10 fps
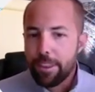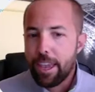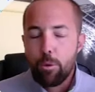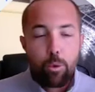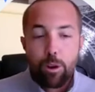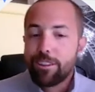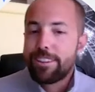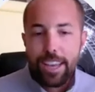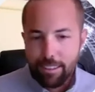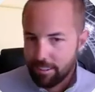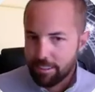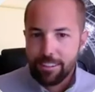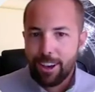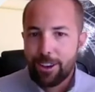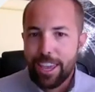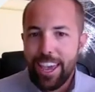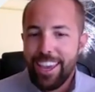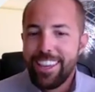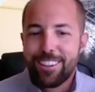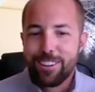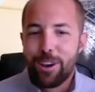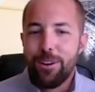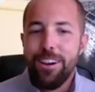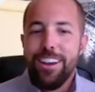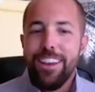and we're in Texas. Okay, so.